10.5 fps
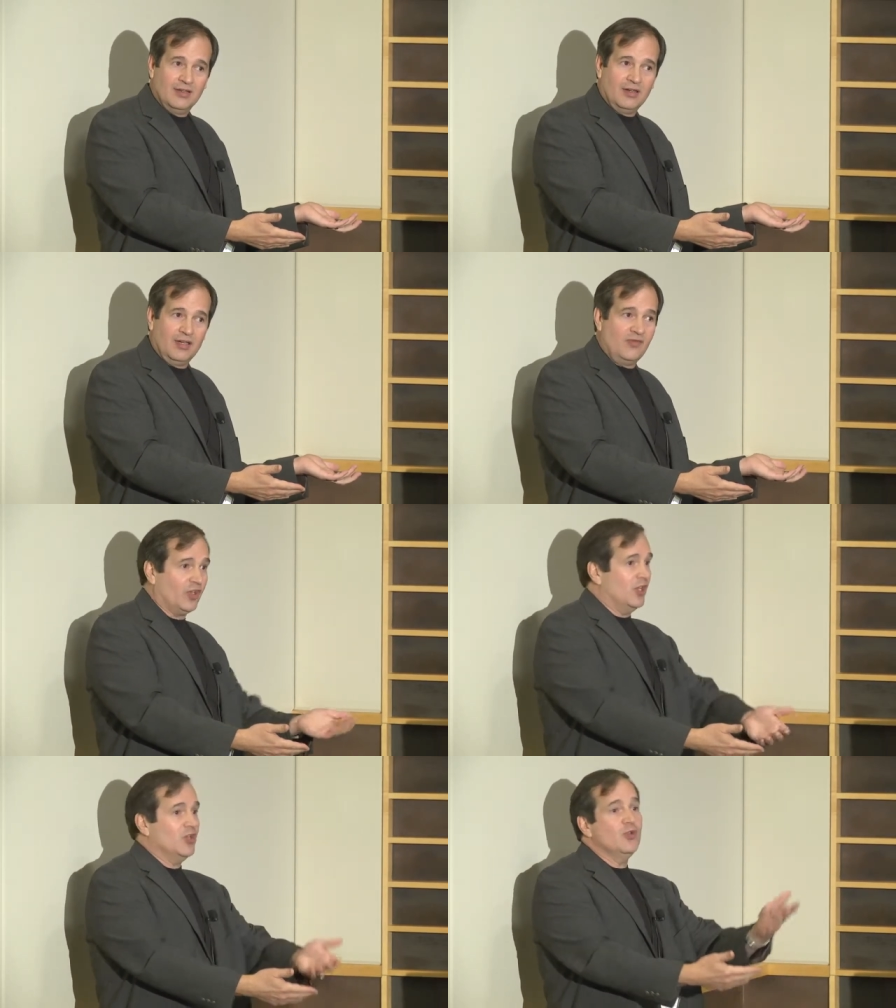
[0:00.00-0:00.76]
Right? If you're
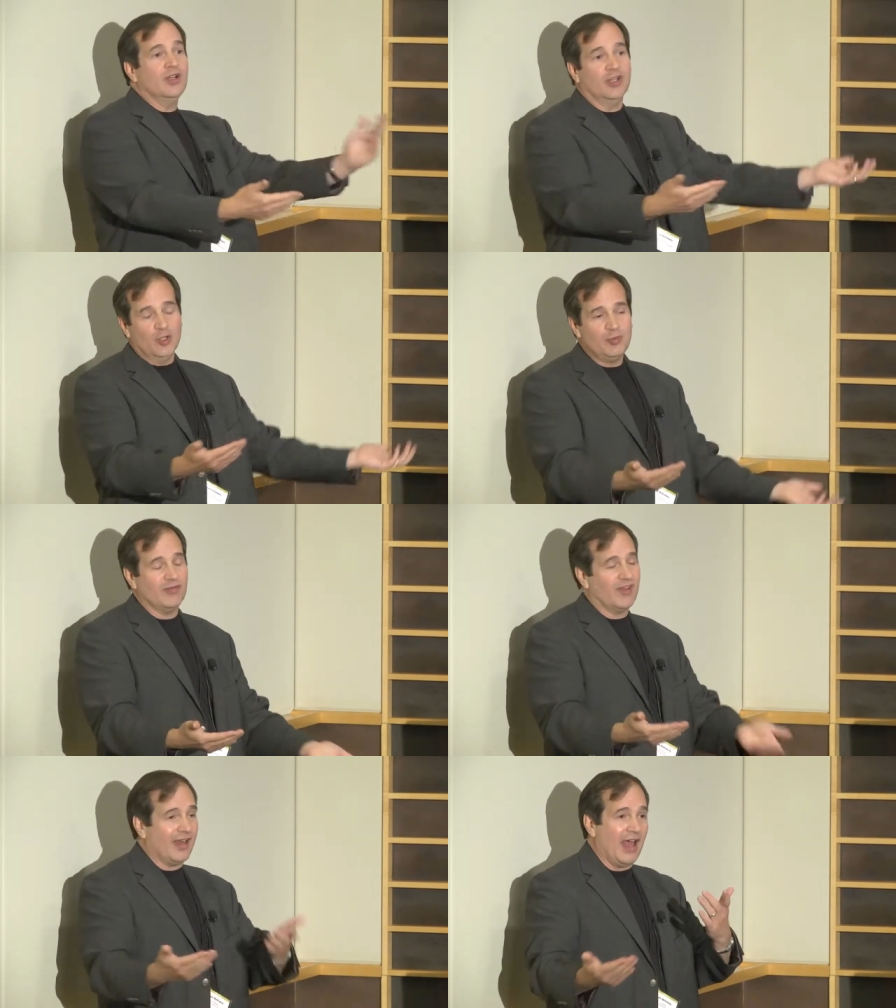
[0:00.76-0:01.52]
going to do Hadoop,
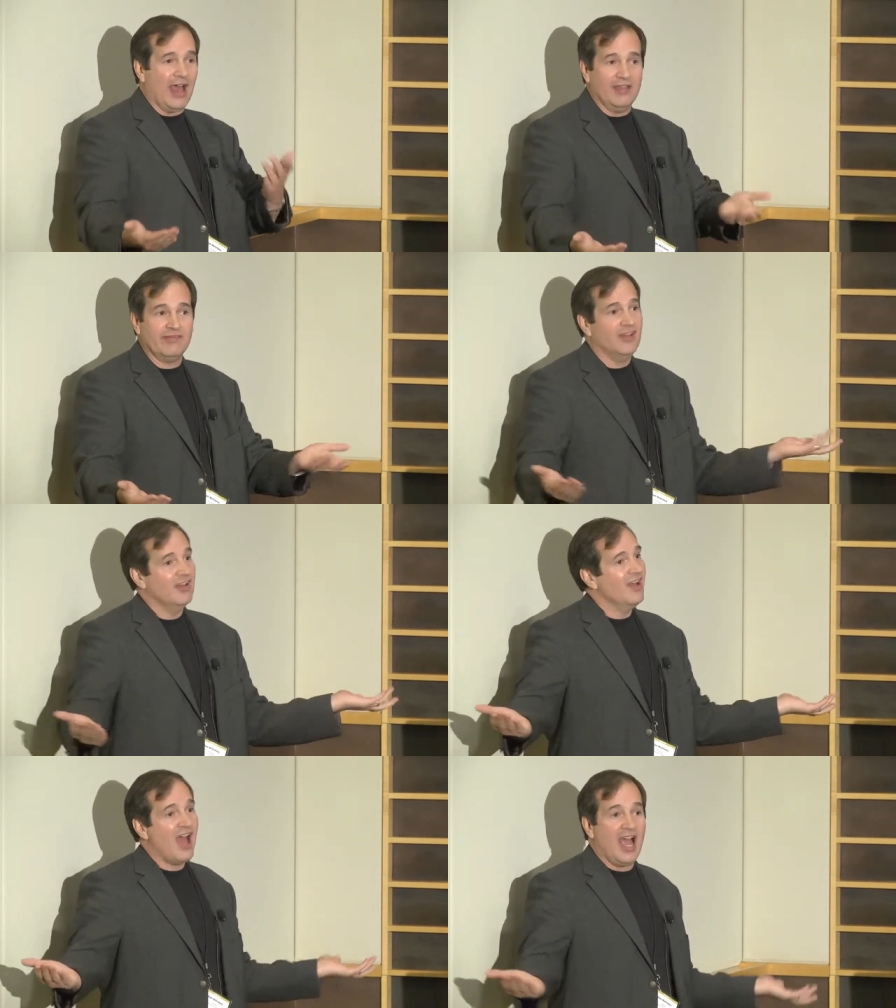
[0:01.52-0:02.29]
you've got Hive.
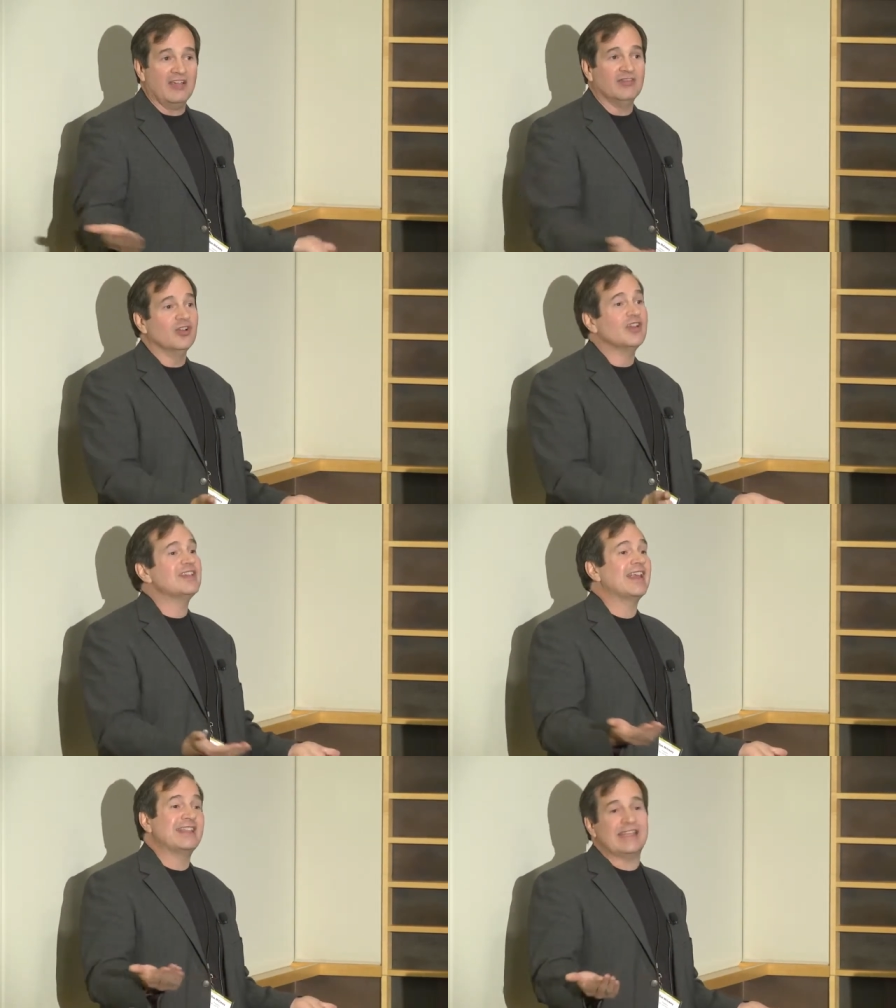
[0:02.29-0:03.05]
Hive looks
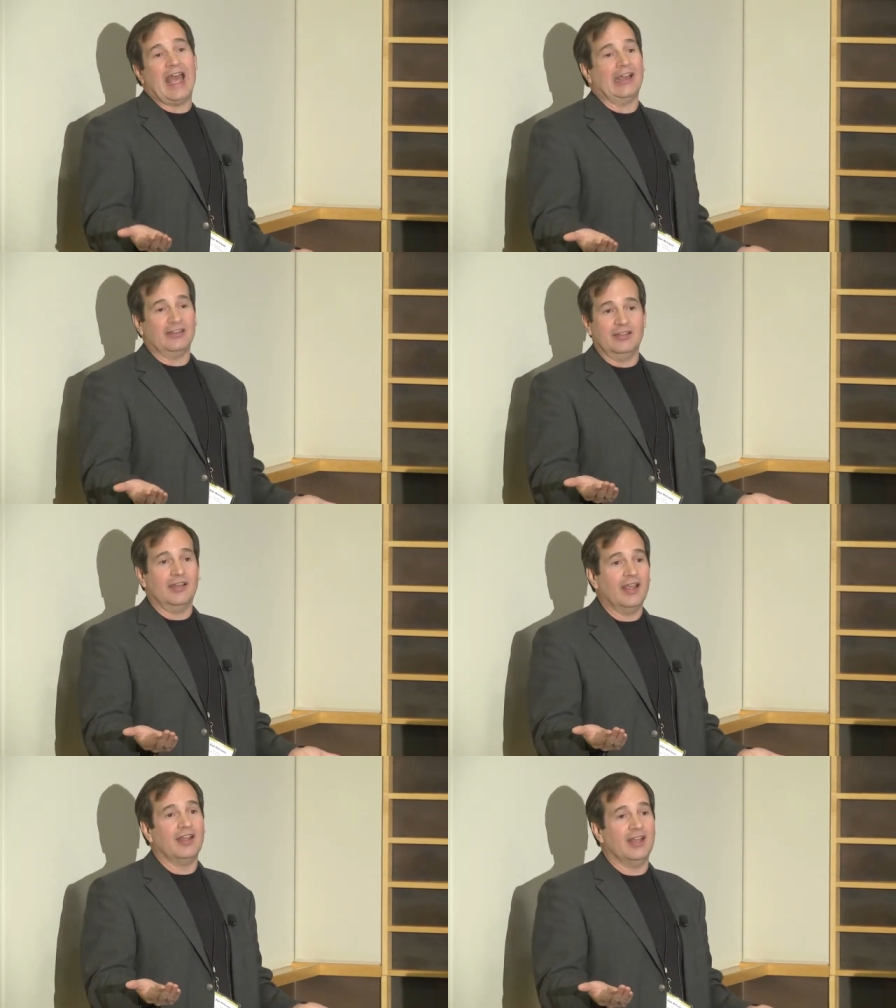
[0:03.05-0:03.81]
exactly
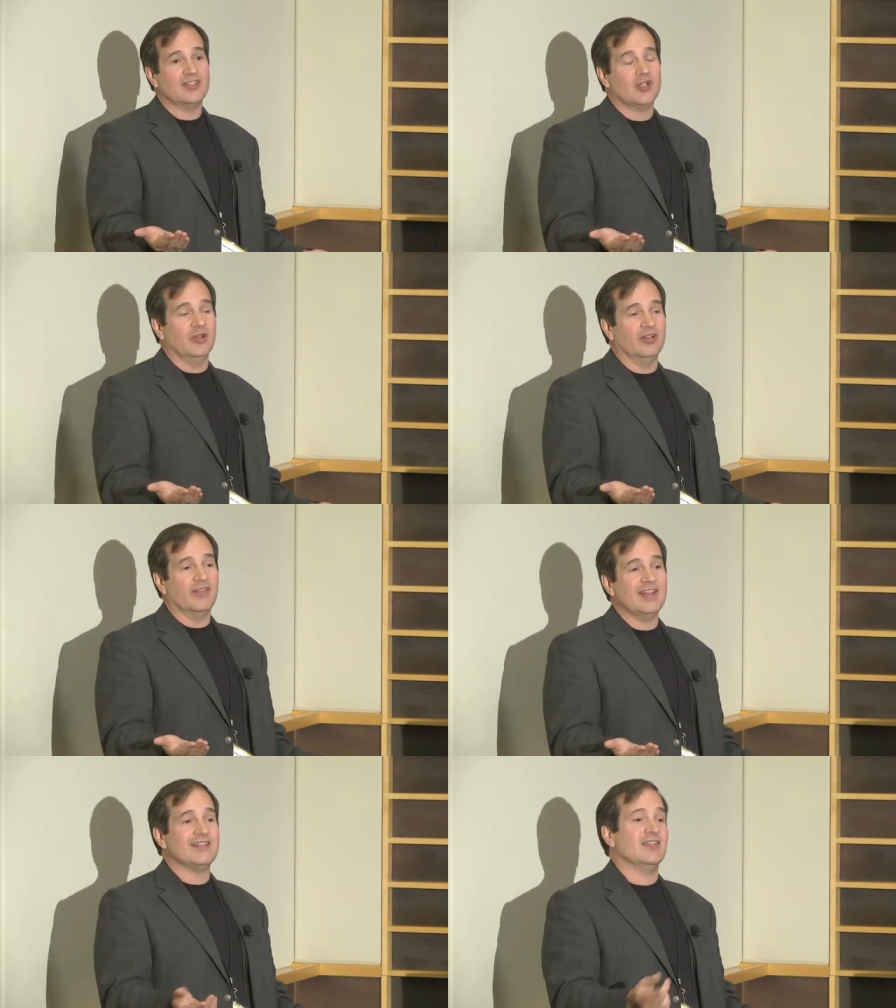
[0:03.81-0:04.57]
like an SQL
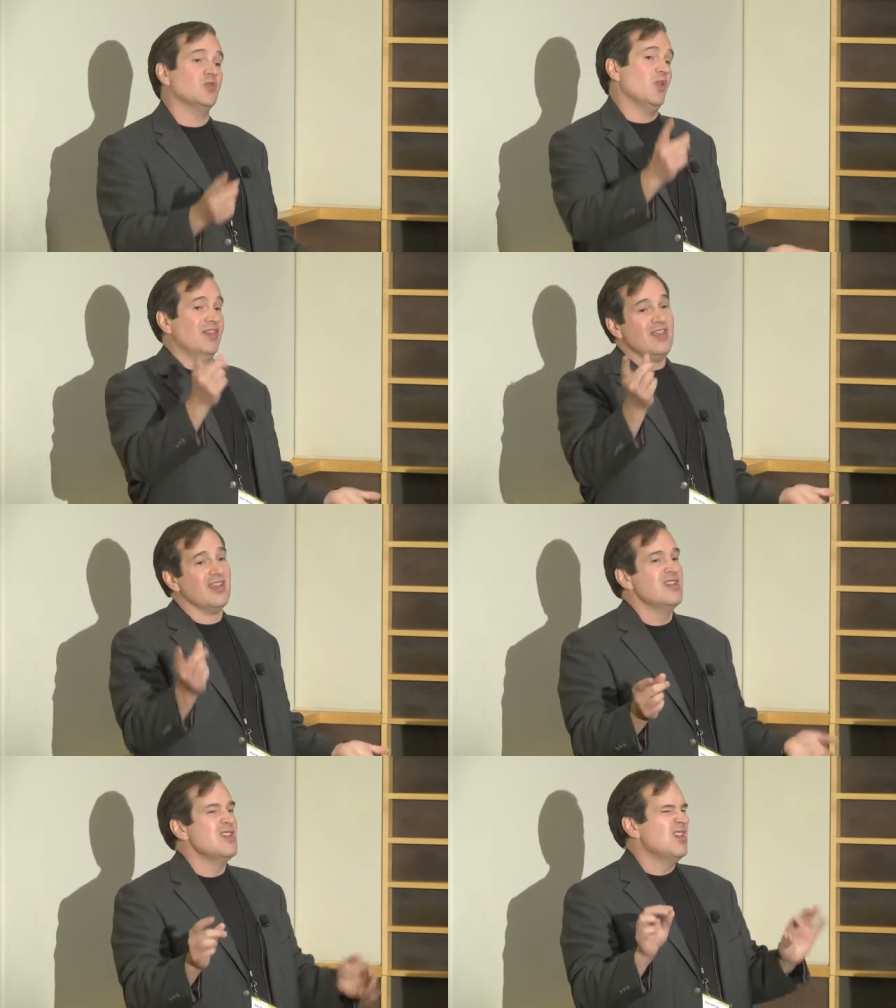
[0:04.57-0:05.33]
interface. There's one
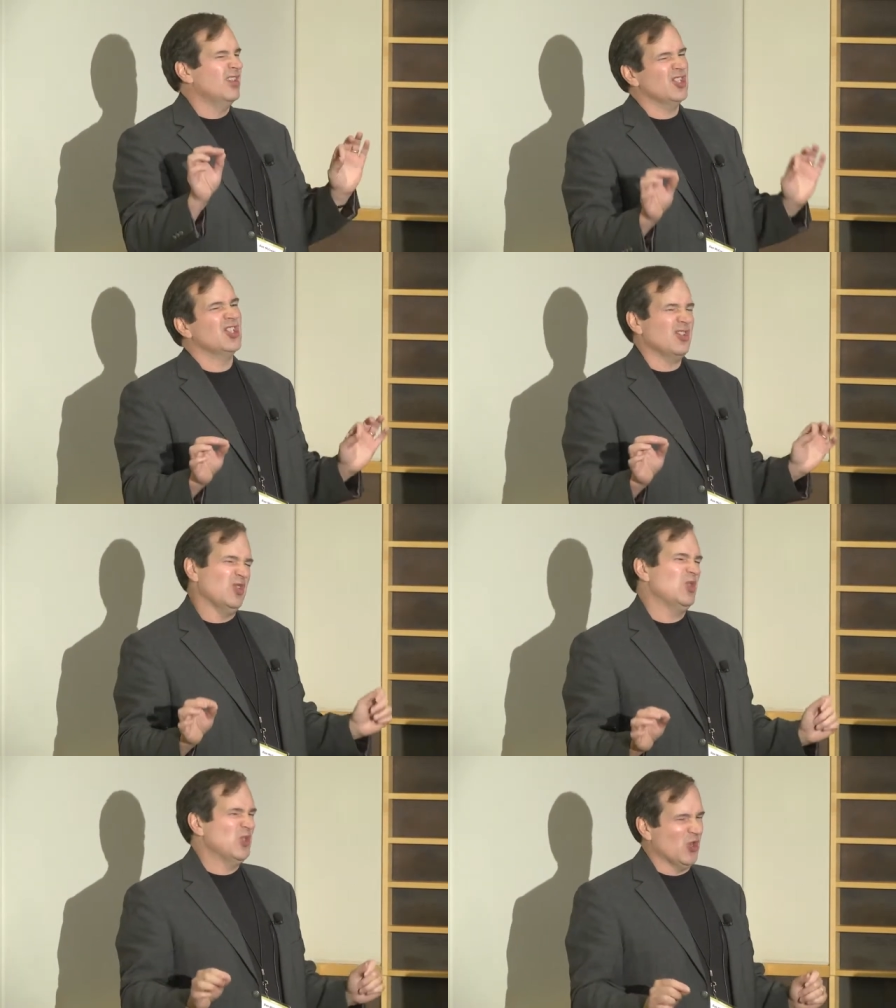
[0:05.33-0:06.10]
thing. It just
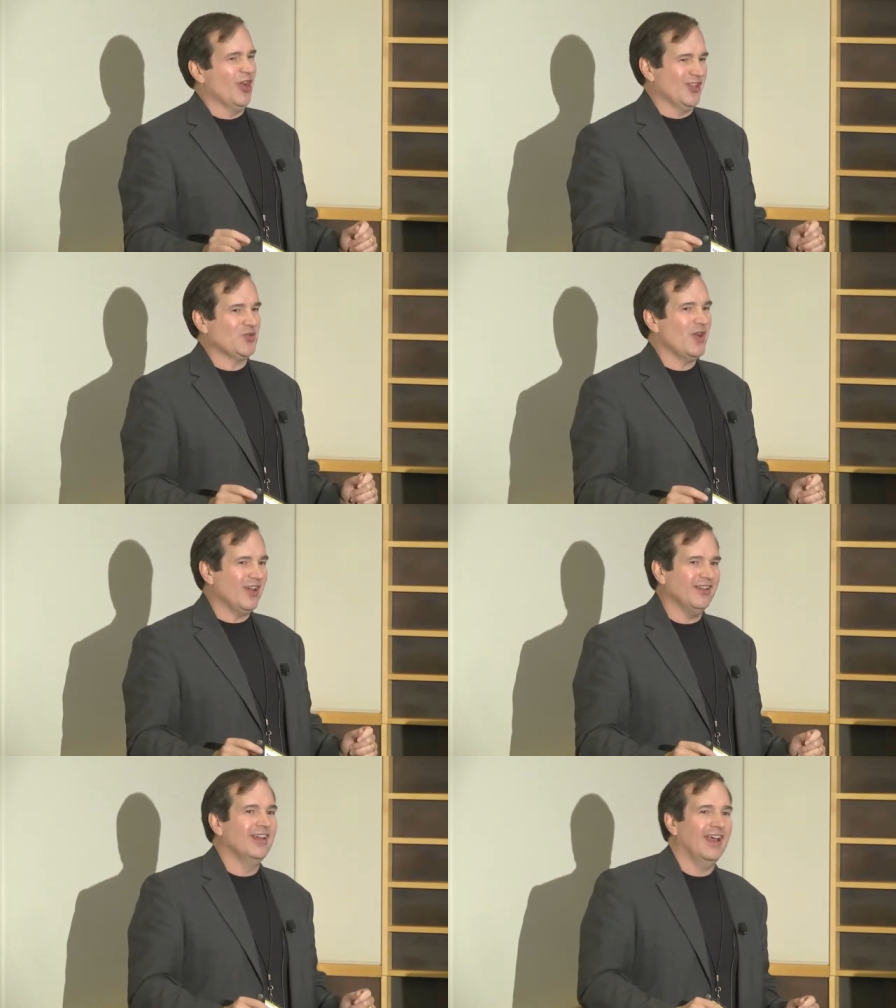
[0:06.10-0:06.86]
doesn't do joins
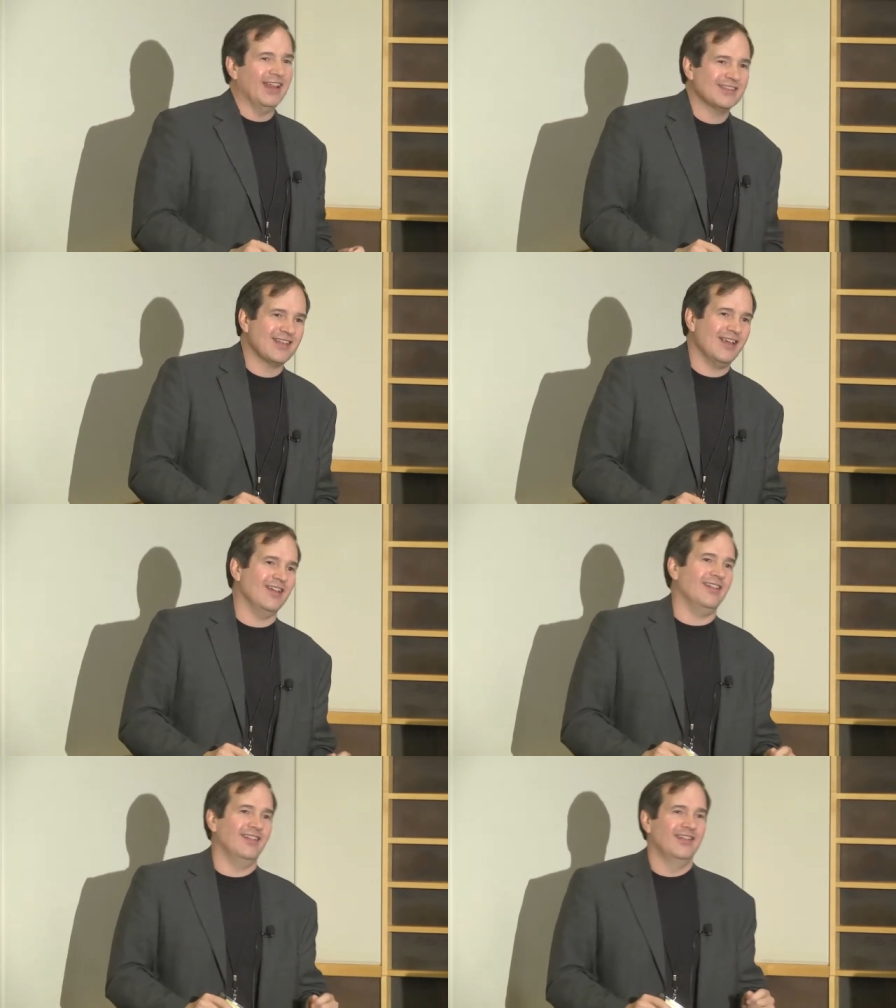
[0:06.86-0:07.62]
well at
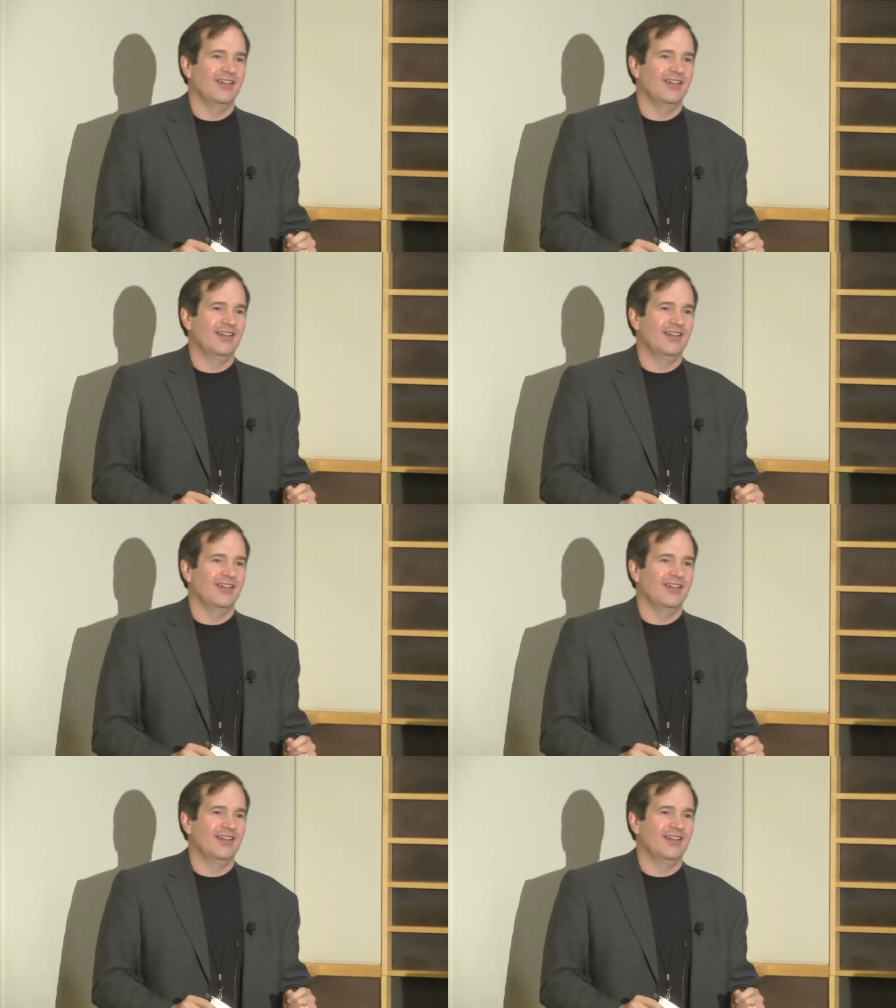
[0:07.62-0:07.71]
scale.